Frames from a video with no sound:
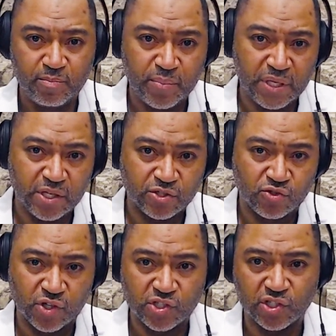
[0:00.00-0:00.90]

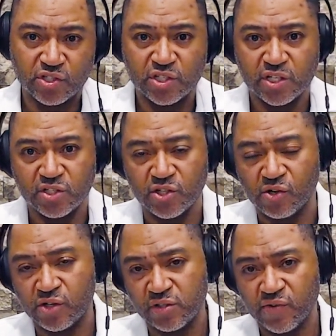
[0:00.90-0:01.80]
pediatricians,
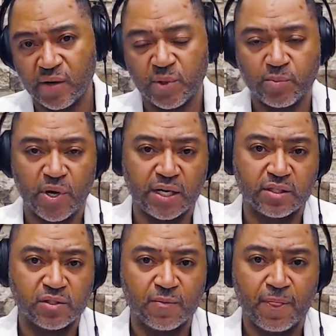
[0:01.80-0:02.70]
internists, family
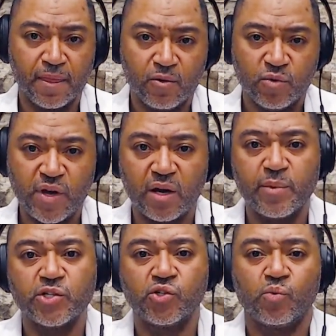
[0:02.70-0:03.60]
practice. We've got to
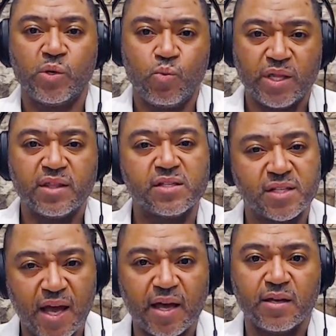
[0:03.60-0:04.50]
make sure we win this
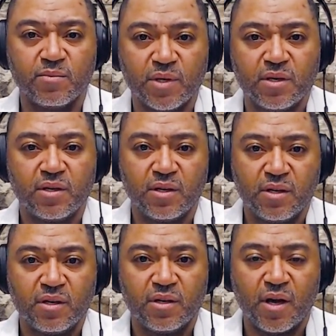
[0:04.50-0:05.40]
game.
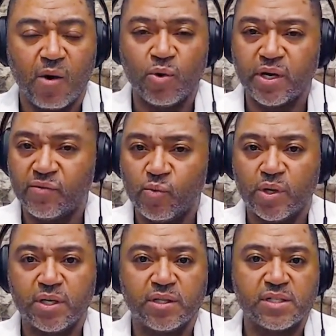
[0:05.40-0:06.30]
I want everyone
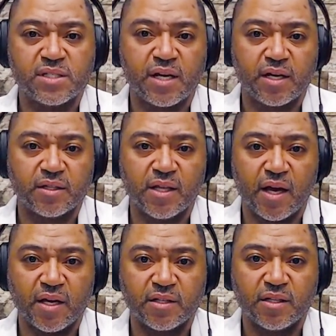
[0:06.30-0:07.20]
to understand
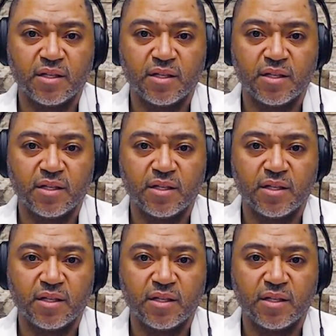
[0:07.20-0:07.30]
that